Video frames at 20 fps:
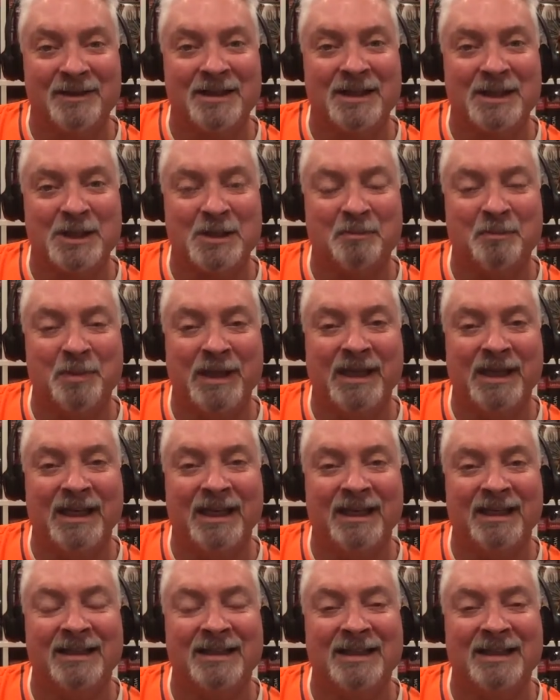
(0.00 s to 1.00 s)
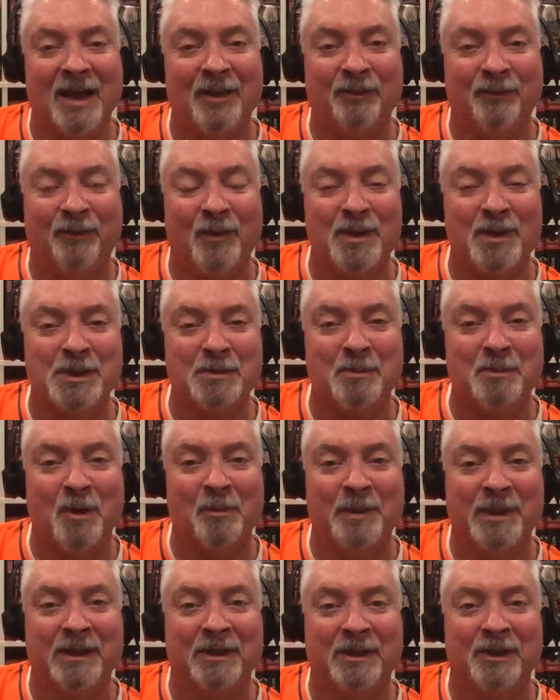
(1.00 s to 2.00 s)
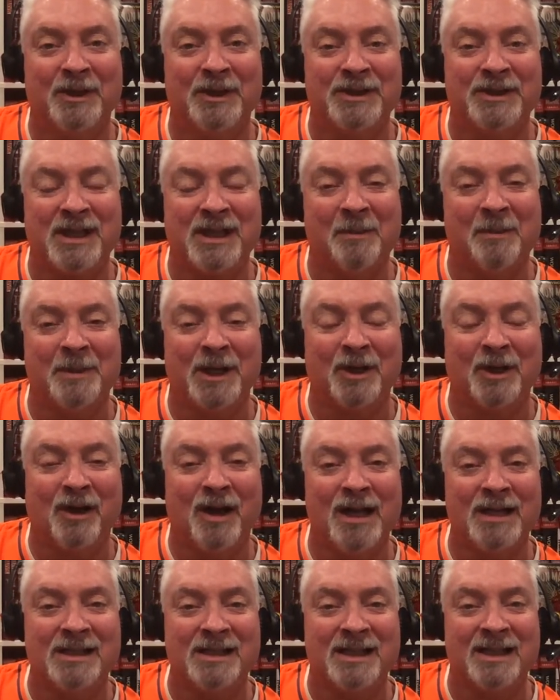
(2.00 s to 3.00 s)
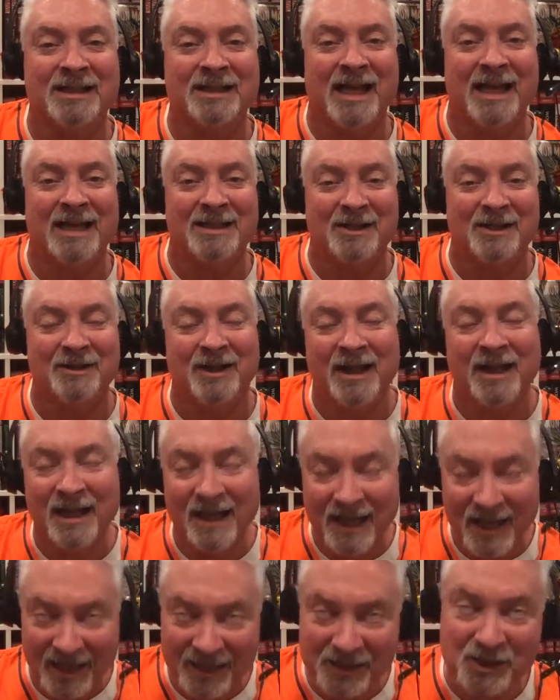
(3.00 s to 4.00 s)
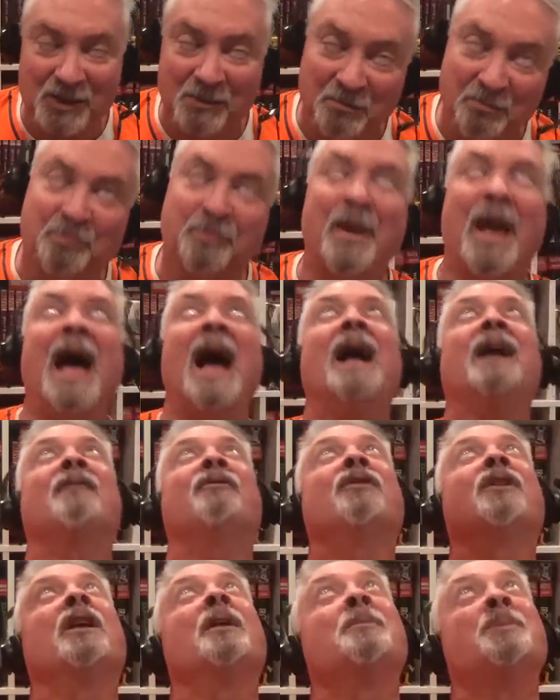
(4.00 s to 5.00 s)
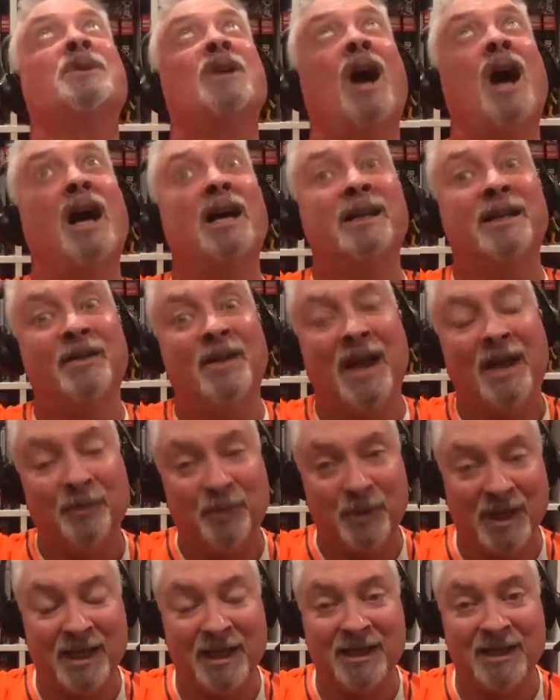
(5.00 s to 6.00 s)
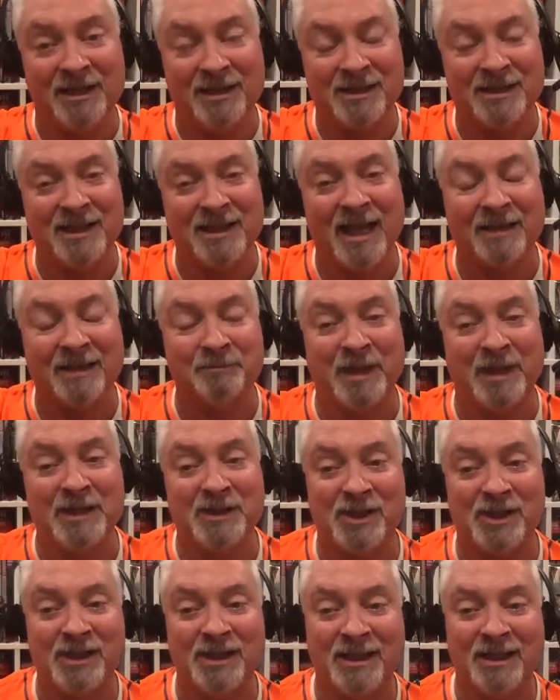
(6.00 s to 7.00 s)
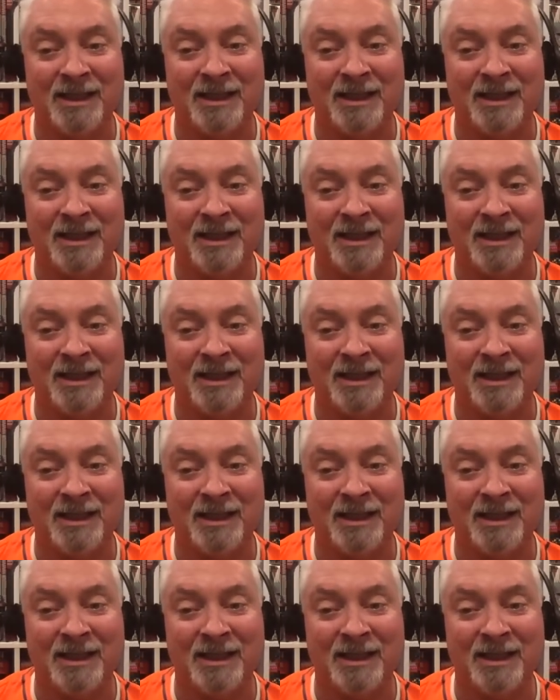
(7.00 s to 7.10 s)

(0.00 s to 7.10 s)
speeding death force mobile that's coming across the desert and she backflips onto that thing isn't that bitching